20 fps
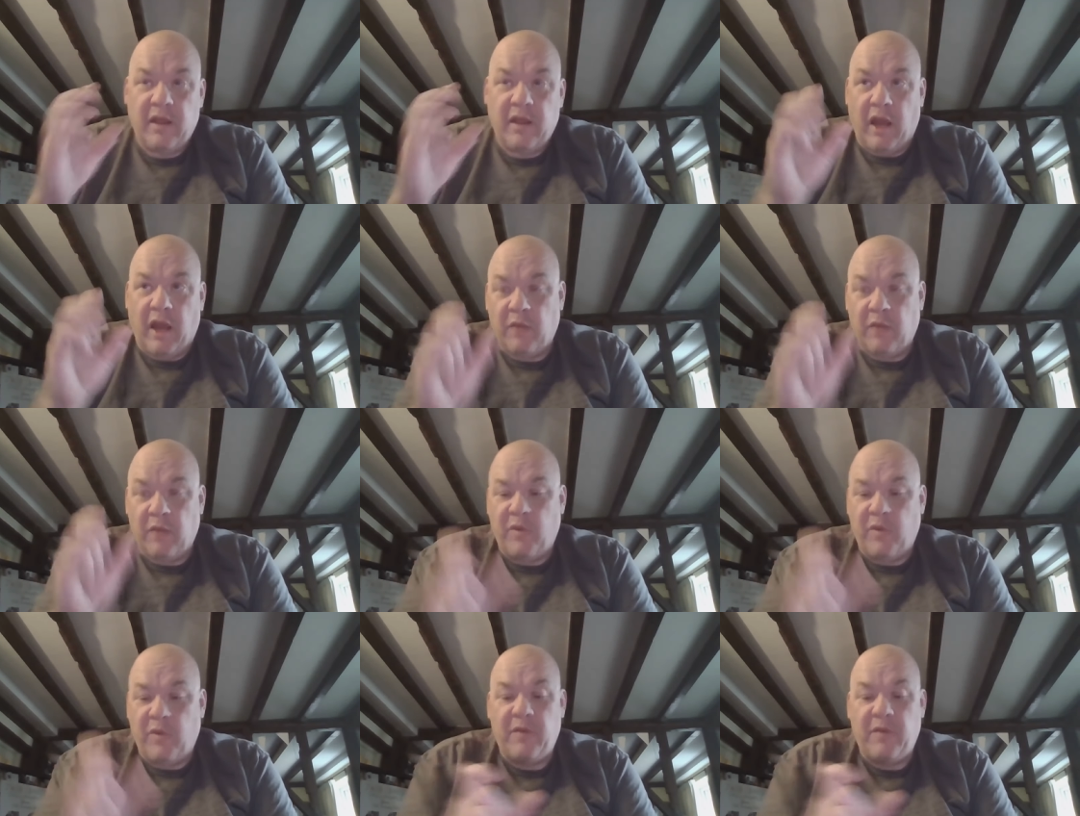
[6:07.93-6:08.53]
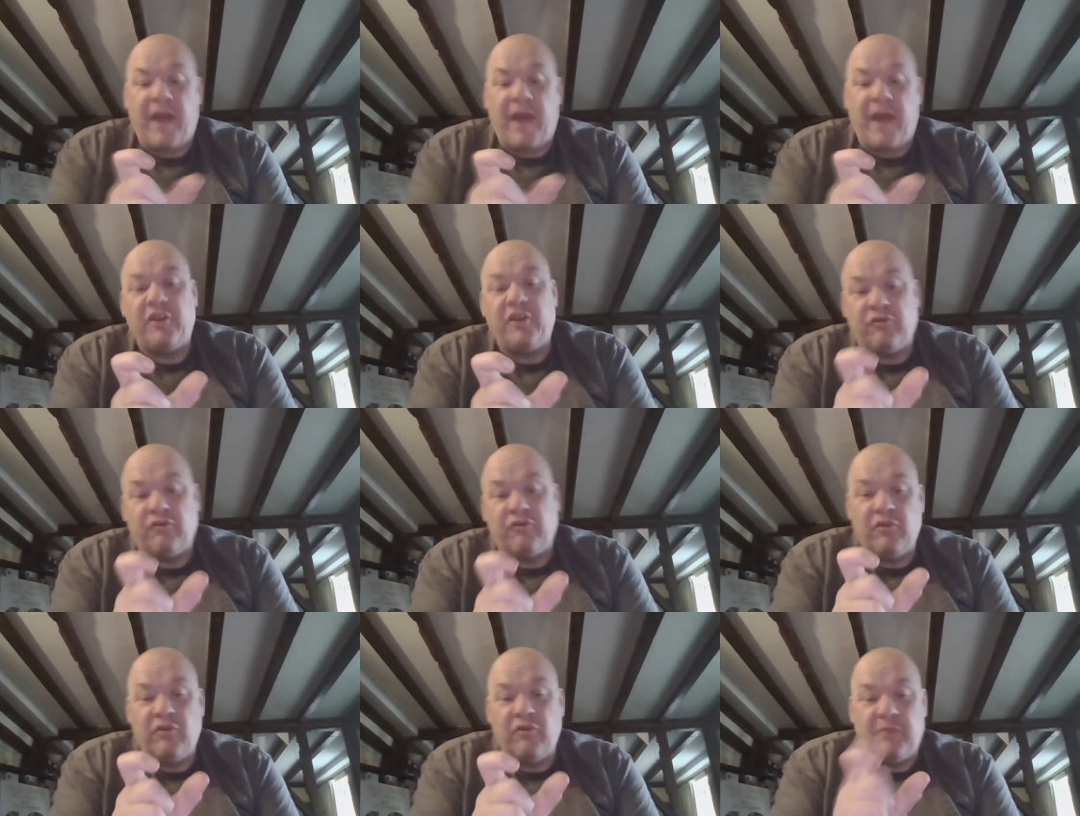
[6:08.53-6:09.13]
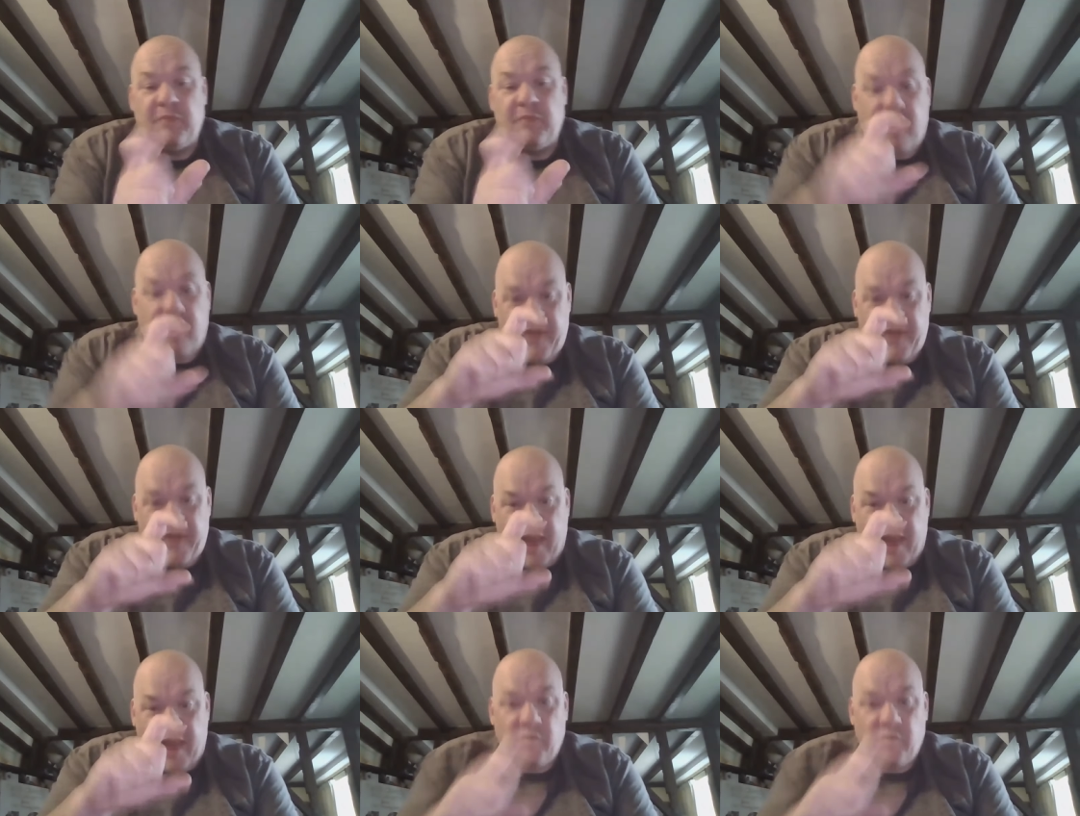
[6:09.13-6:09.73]
and we had a group like
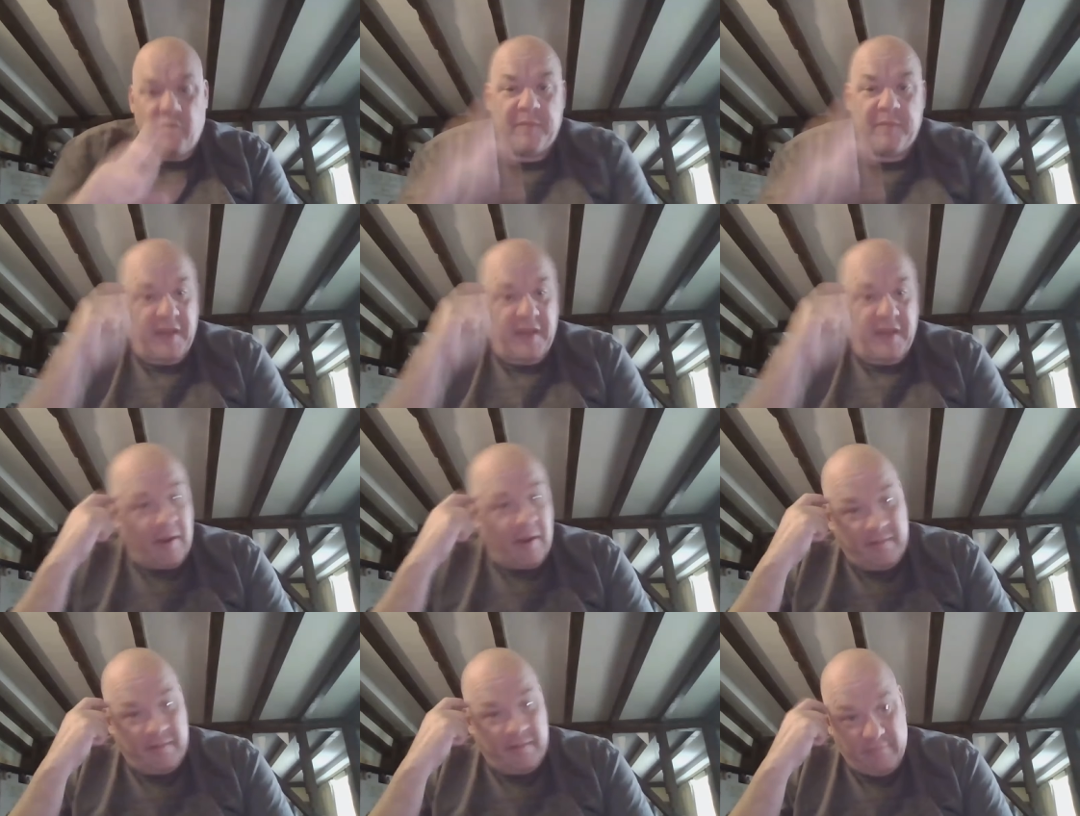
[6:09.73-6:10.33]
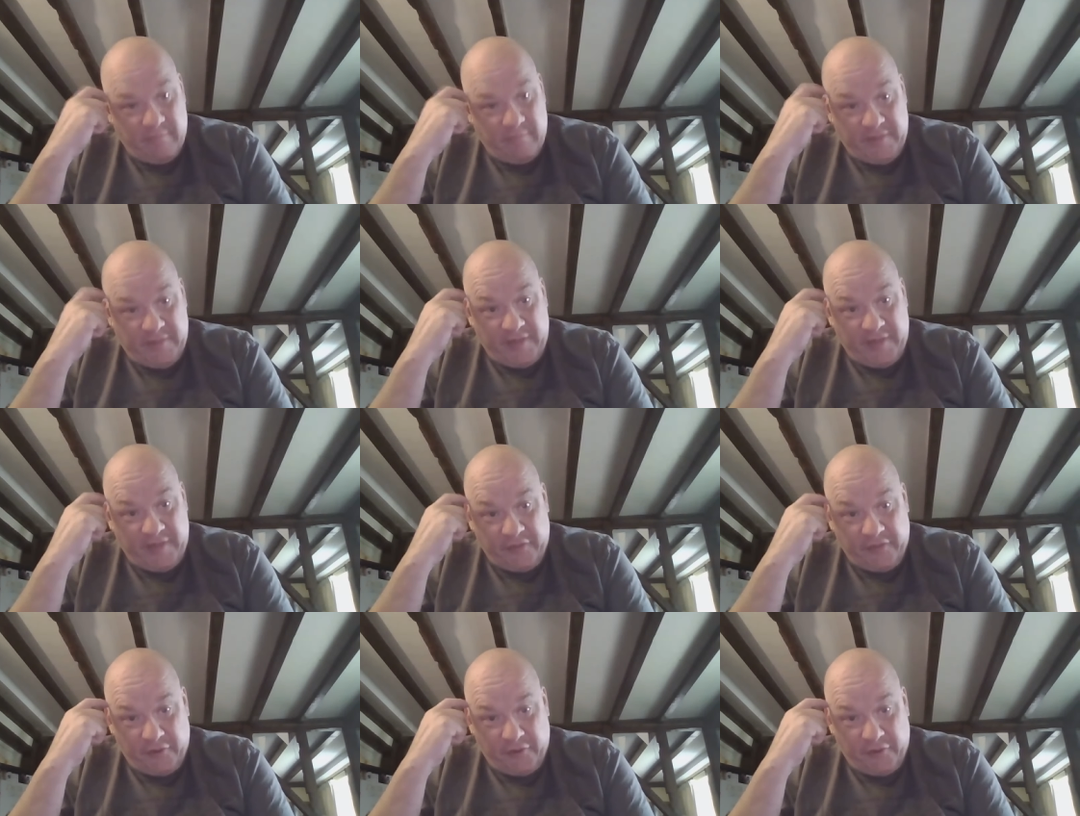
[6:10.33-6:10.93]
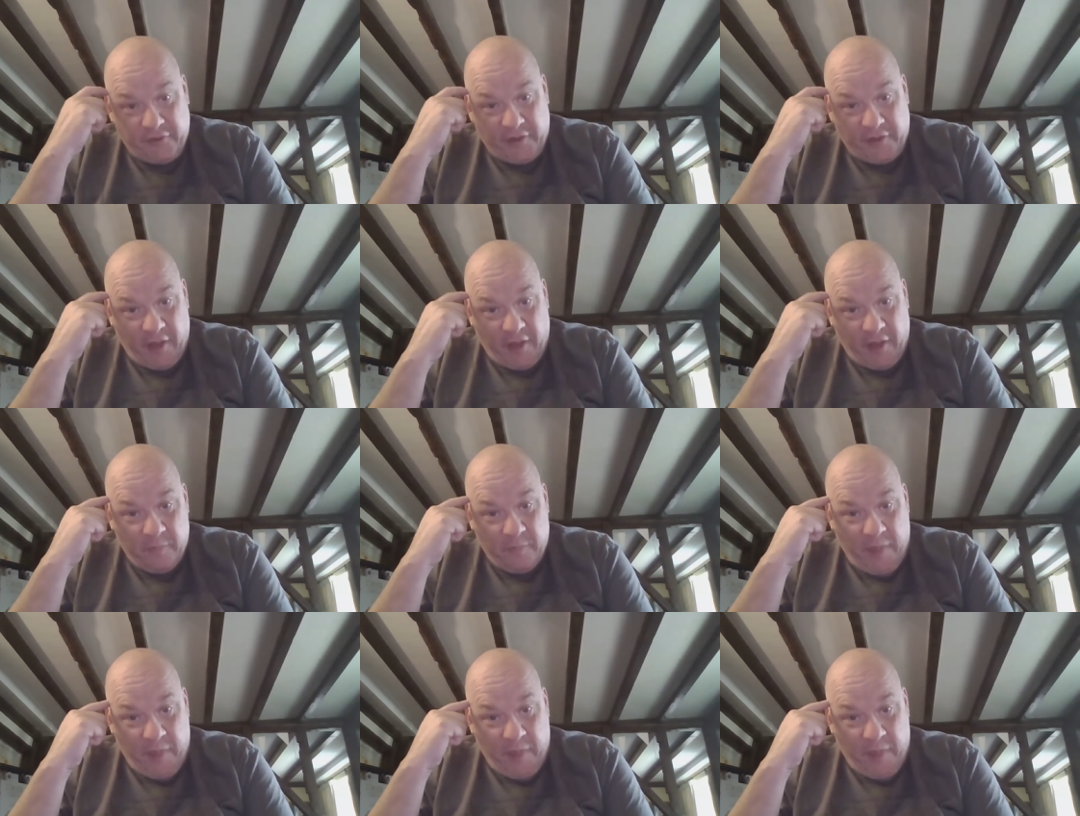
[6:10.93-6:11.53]
that, would be going, this gun's got to go
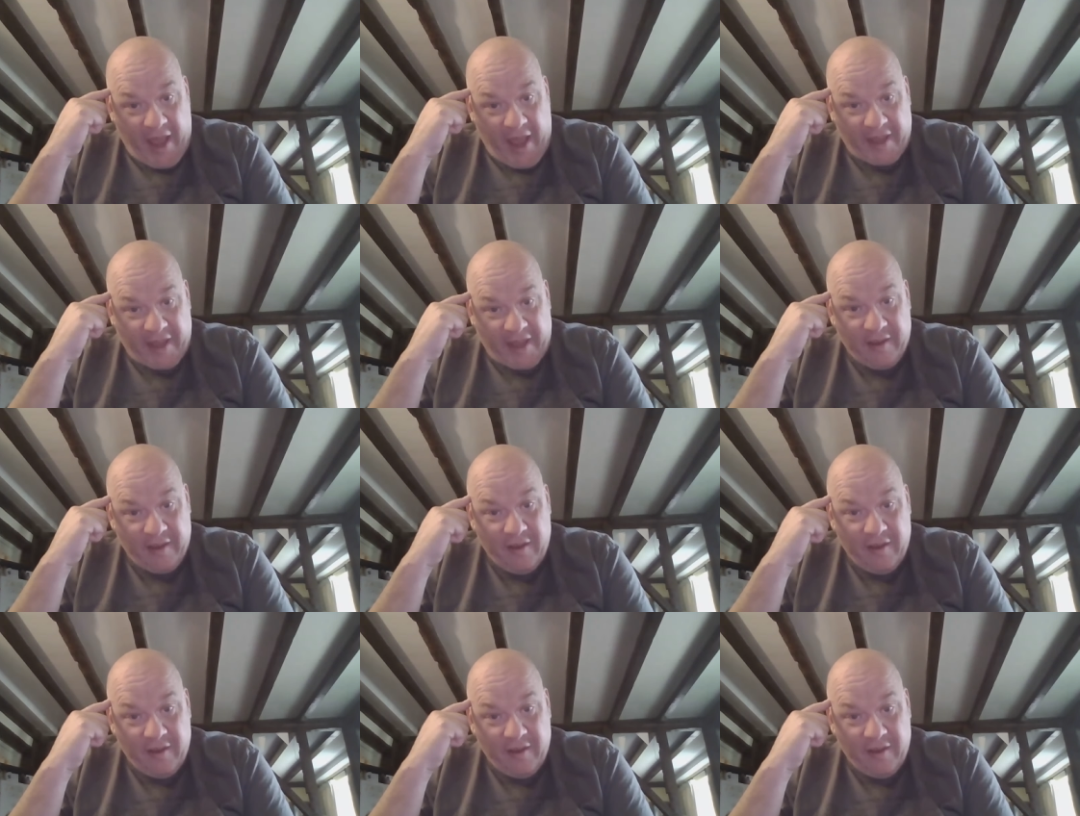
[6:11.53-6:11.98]
back,